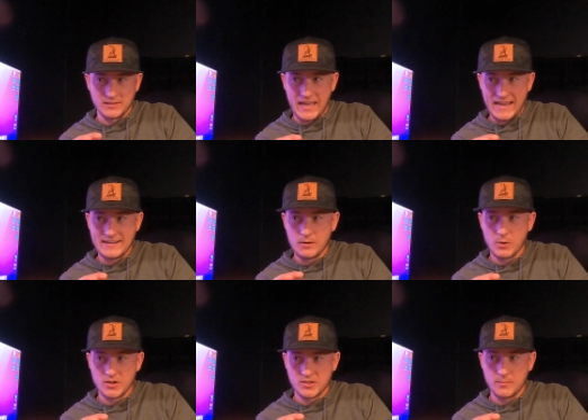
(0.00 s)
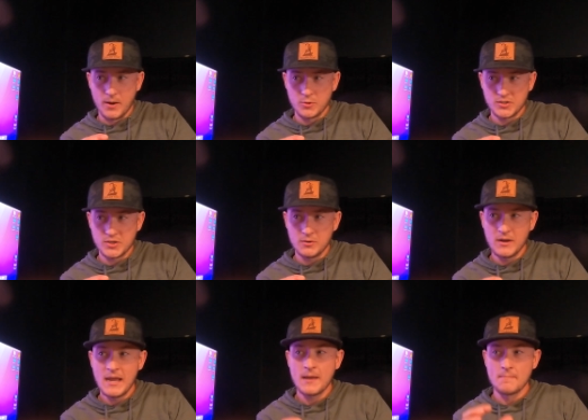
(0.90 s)
landing where it's supposed
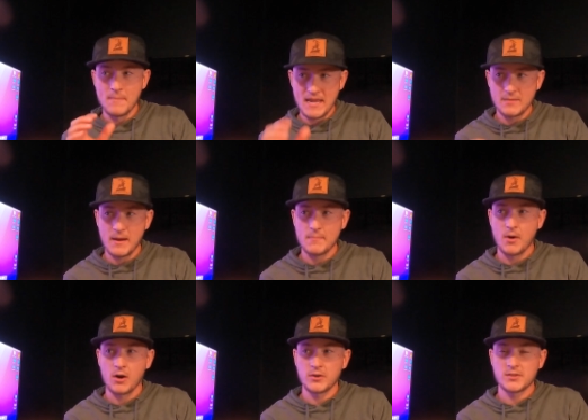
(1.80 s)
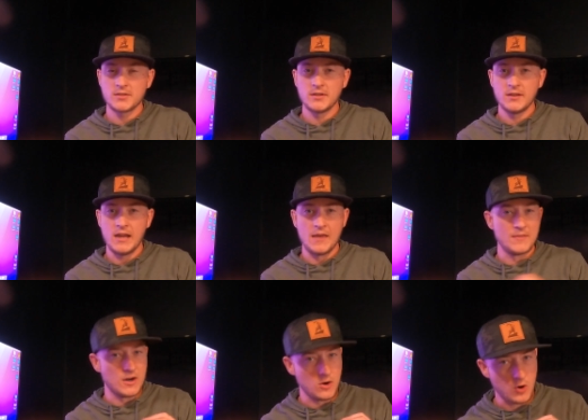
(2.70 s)
to, make my marks, and
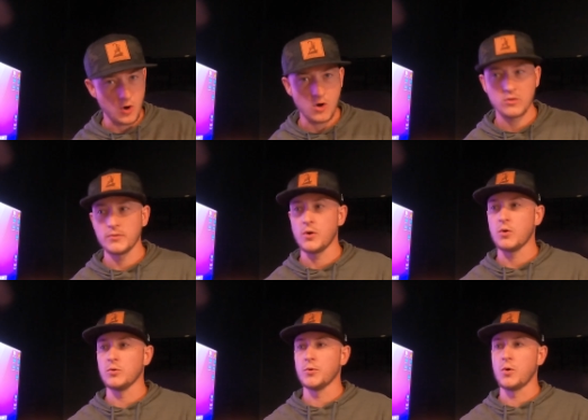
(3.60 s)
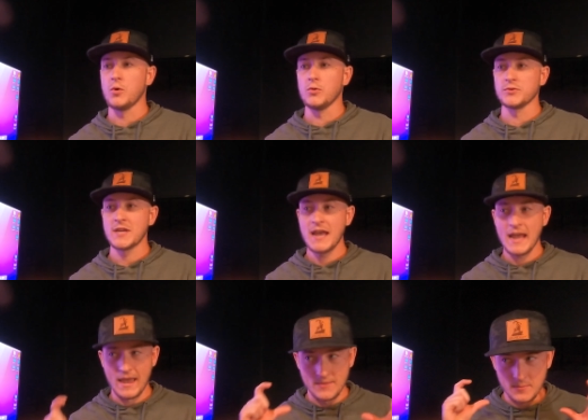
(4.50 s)
then I'll caulk the old holes
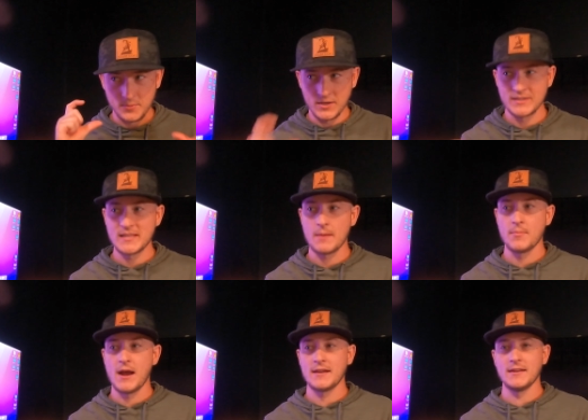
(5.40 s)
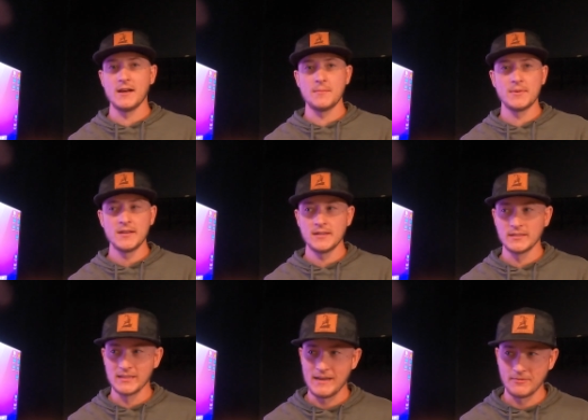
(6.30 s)
and then place that bracket up,
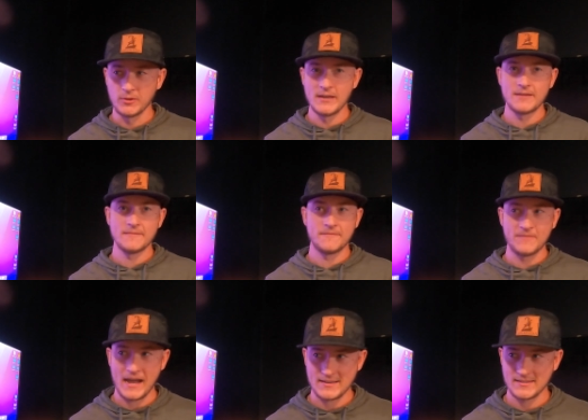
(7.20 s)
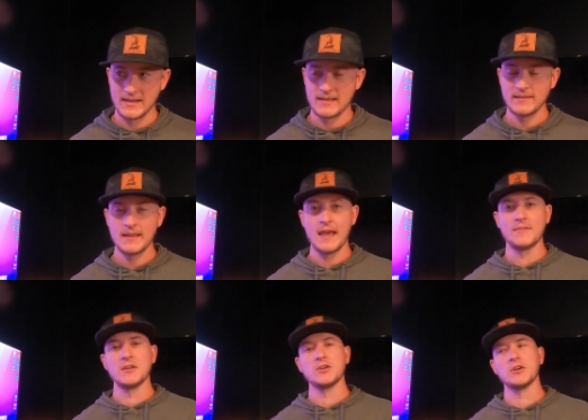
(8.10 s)
level it, fasten it,
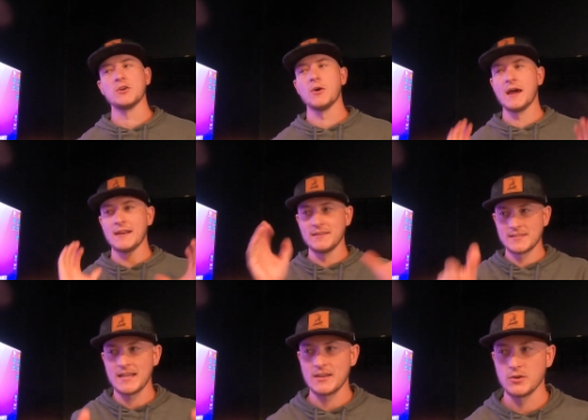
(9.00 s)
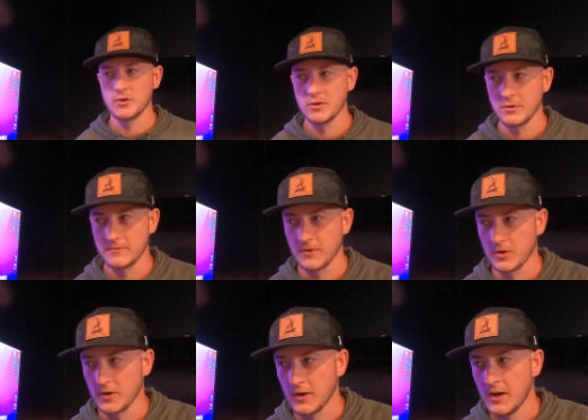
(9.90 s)
and then you can go ahead and set your new
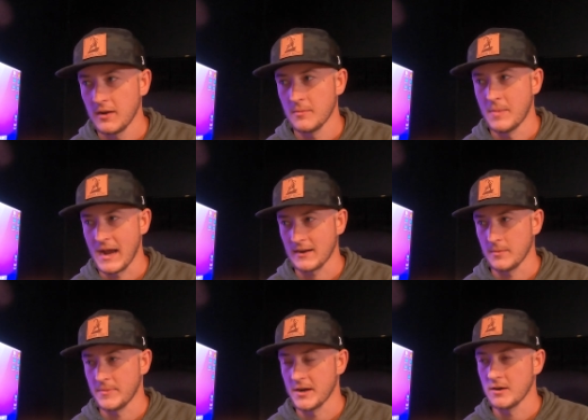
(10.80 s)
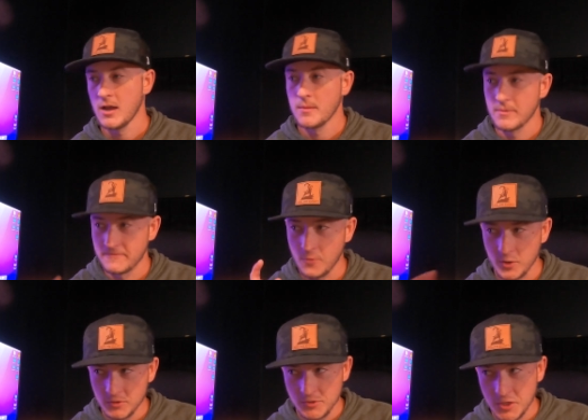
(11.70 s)
inverter back up there.
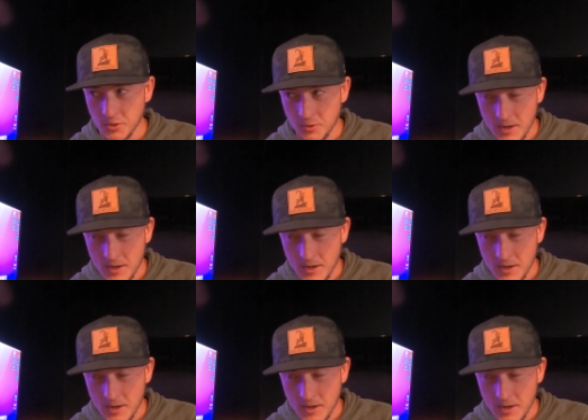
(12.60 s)
Before you do,